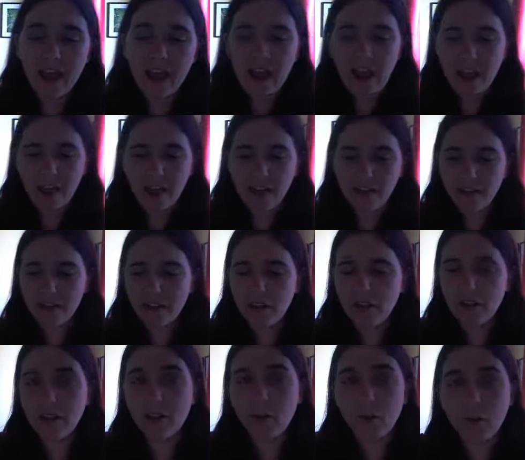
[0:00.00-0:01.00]
And
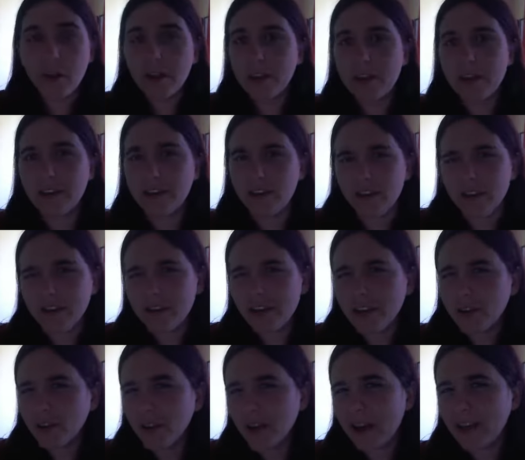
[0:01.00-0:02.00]
the real answer is I
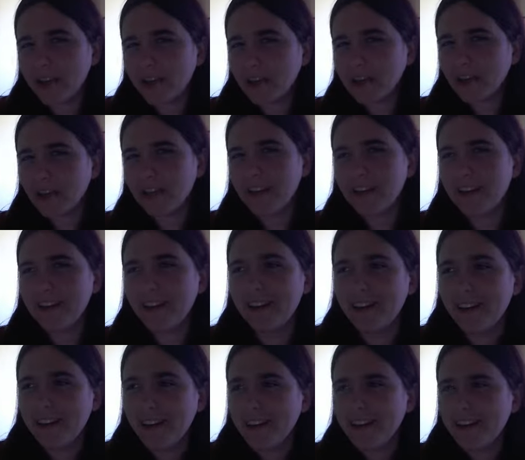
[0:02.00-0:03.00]
don't actually
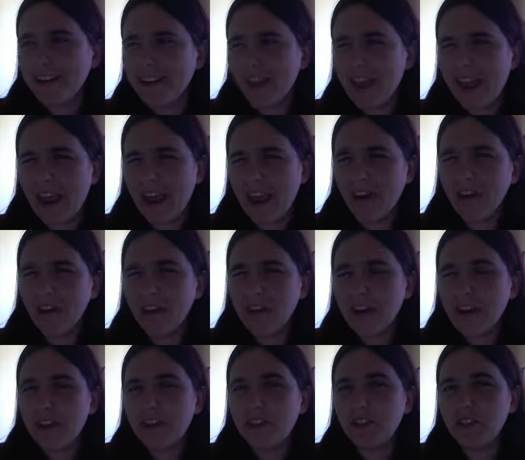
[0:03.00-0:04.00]
care
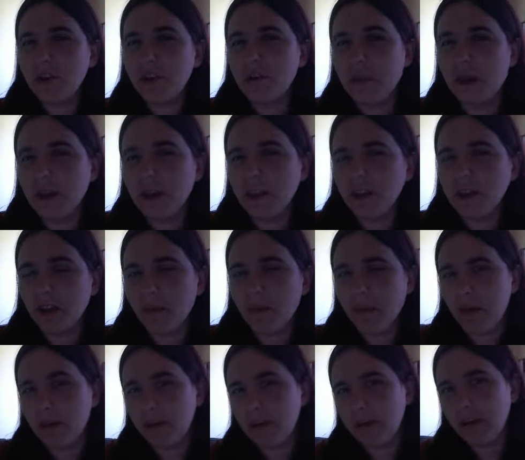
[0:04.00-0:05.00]
so much
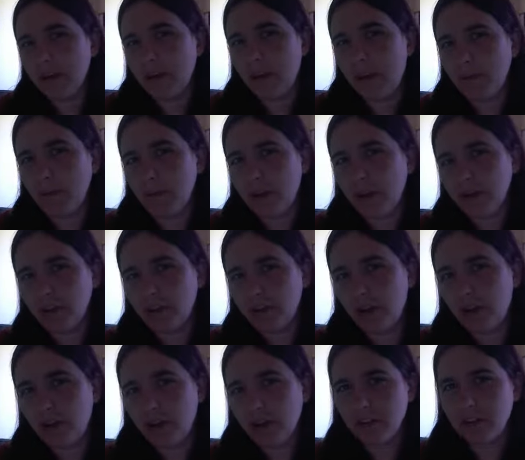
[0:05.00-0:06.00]
about the couple extra
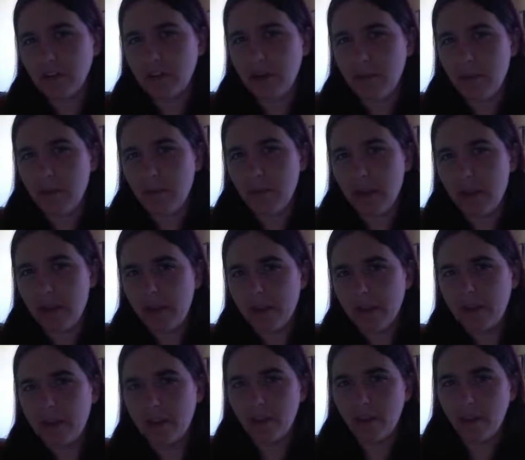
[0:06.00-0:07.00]
dollars that I might make
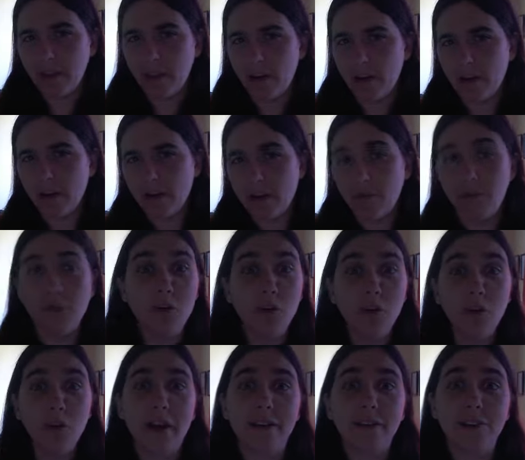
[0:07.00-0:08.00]
here or there, or the
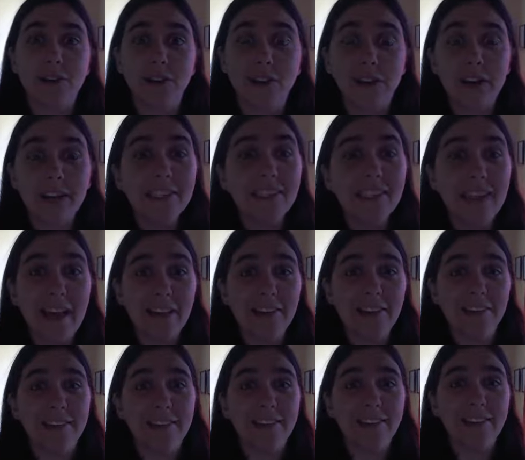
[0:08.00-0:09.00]
few extra
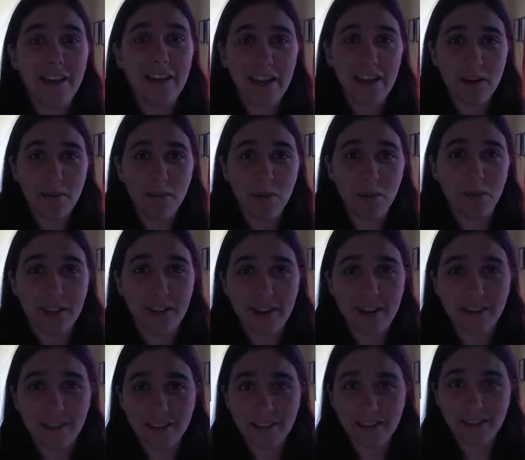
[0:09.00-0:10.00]
cents in most
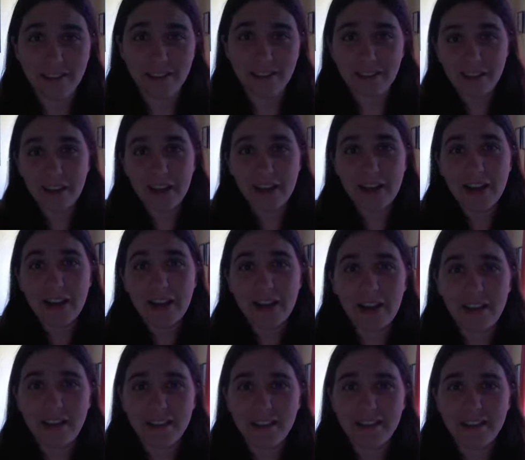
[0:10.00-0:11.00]
cases.
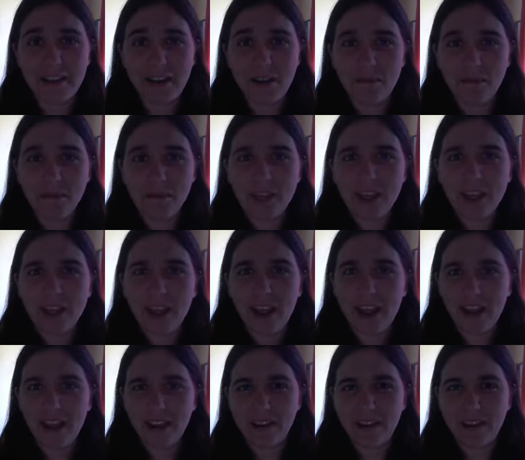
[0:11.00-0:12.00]
It
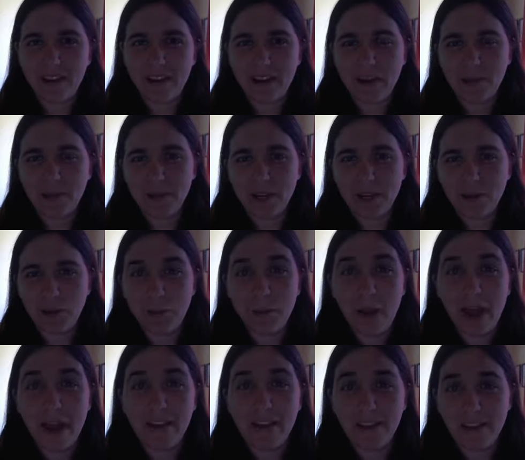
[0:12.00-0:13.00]
comes down to
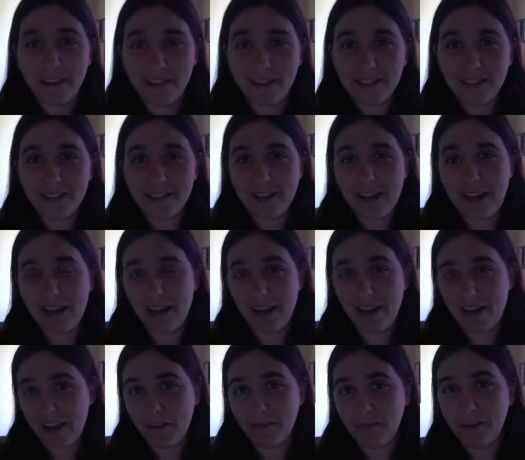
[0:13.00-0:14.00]
pennies
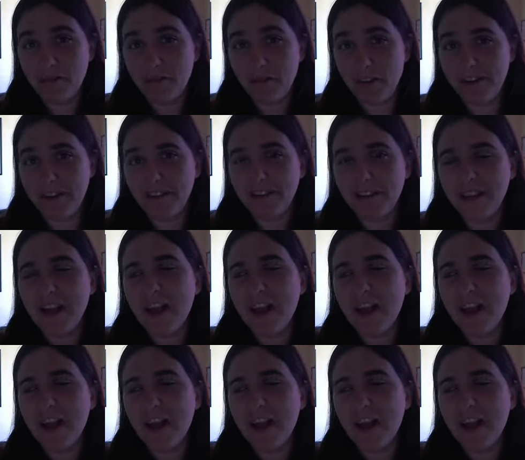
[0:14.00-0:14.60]
of difference.